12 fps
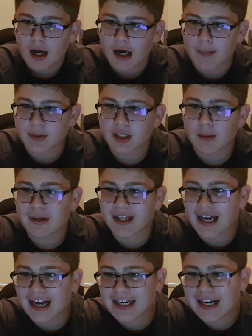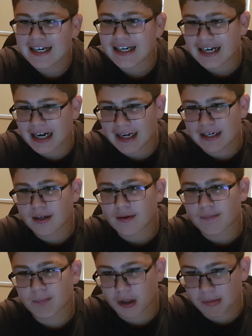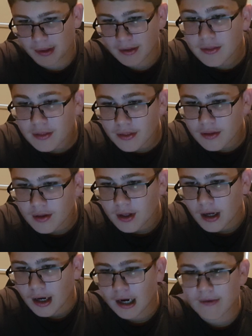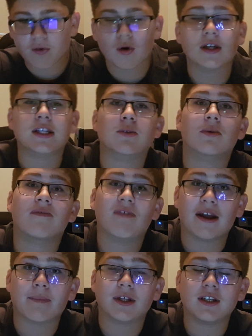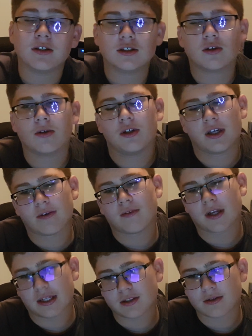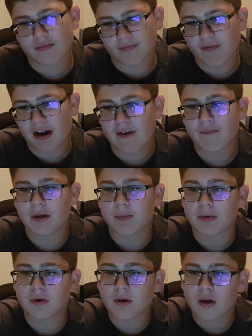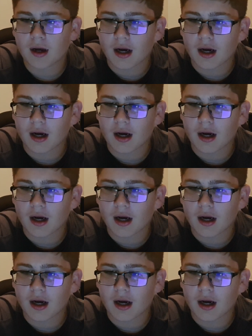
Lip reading: It's going to be $9.99 per month. Of course, that's with family, so you get as 5 people.